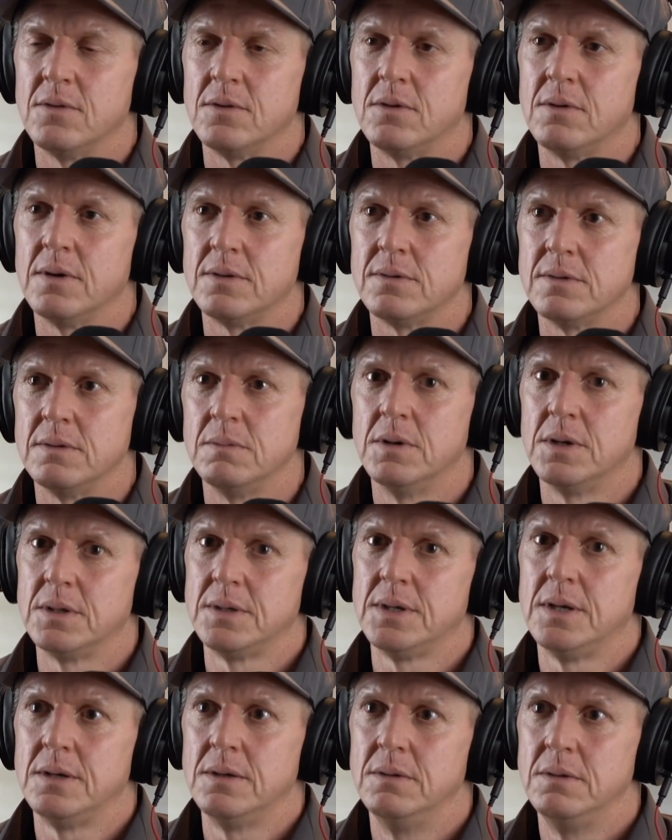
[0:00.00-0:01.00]
So it gradually
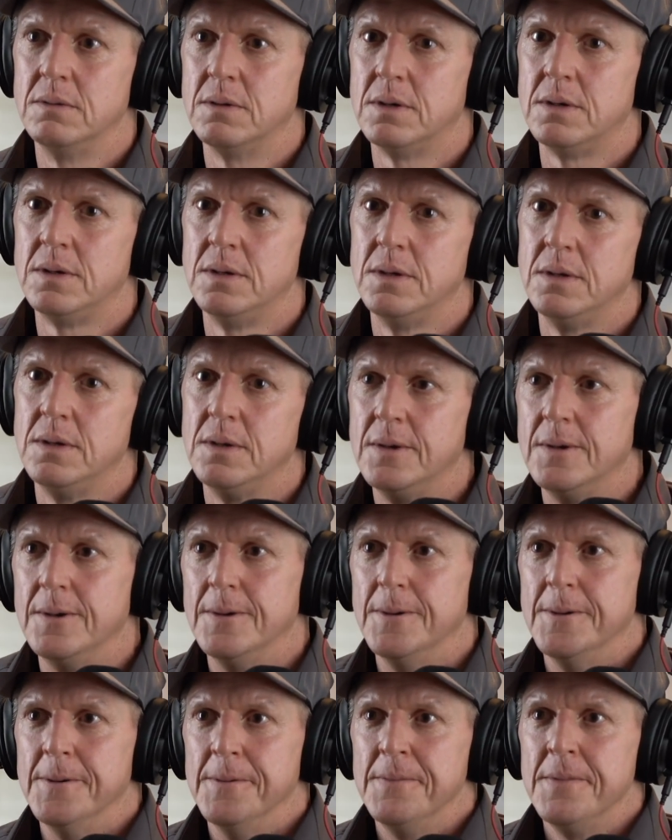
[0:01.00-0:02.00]
works out who you are,
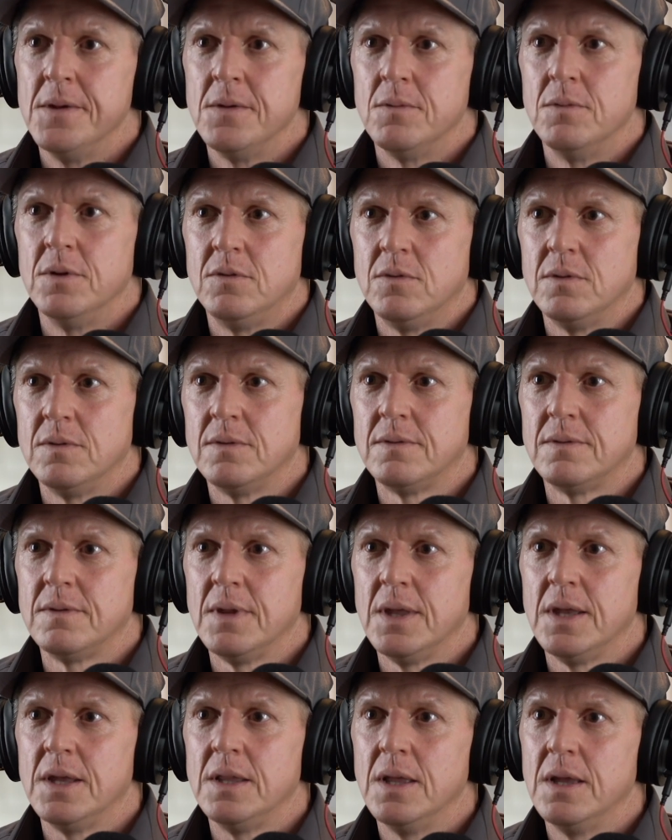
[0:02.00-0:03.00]
which
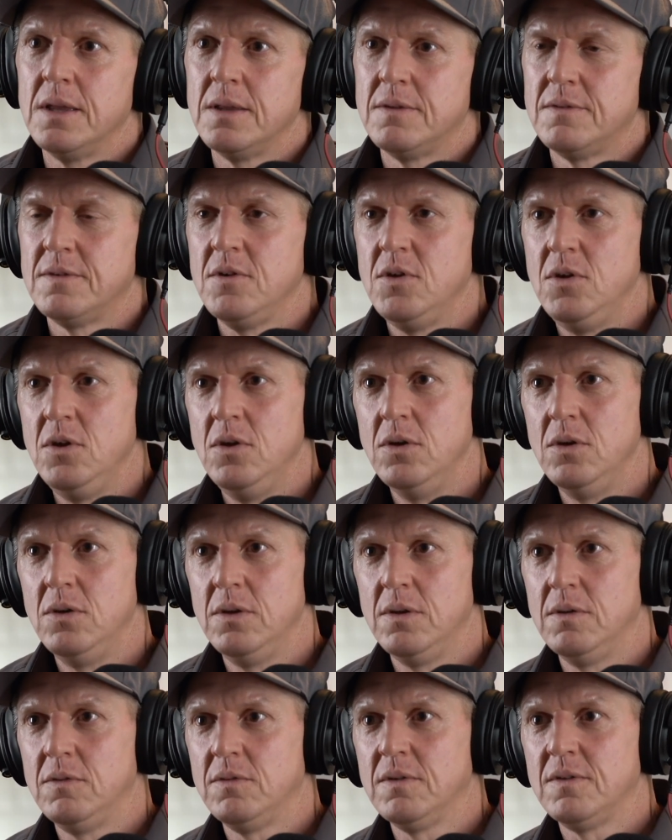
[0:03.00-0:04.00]
is
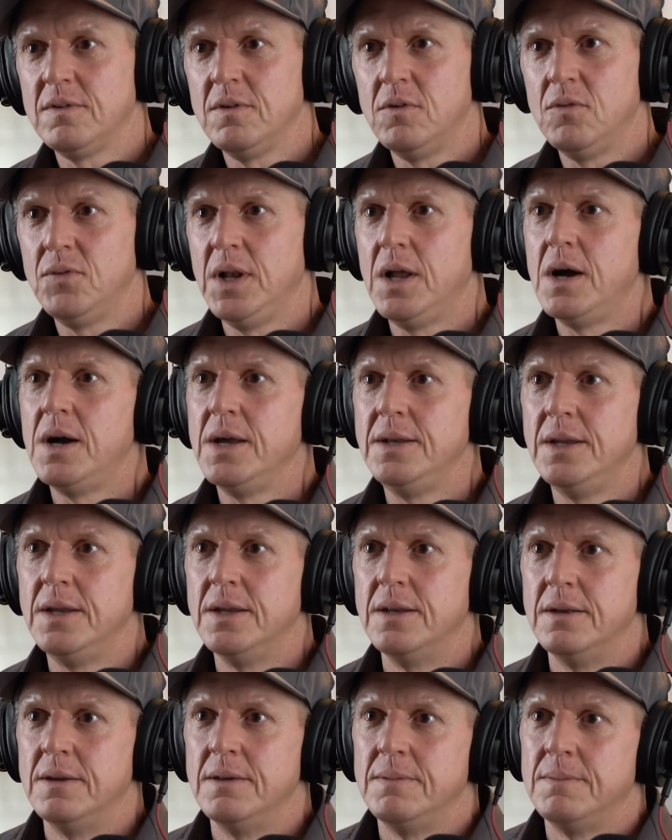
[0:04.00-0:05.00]
there's a silver
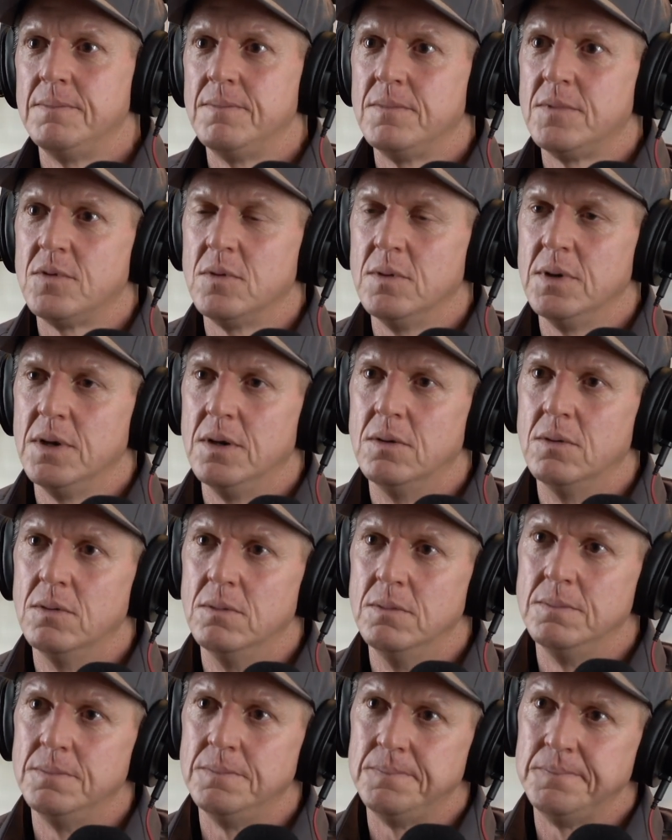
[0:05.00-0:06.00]
lining to it
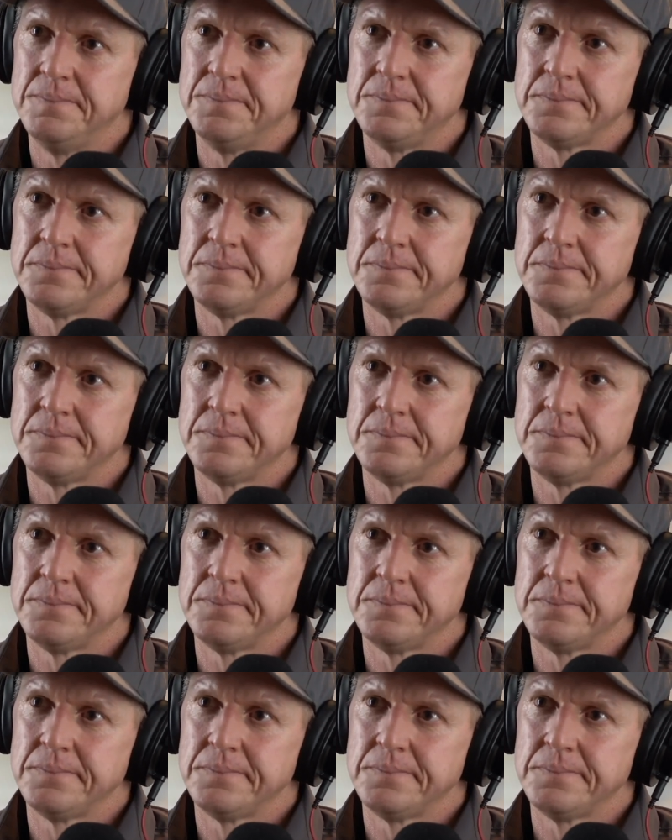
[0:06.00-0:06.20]
all.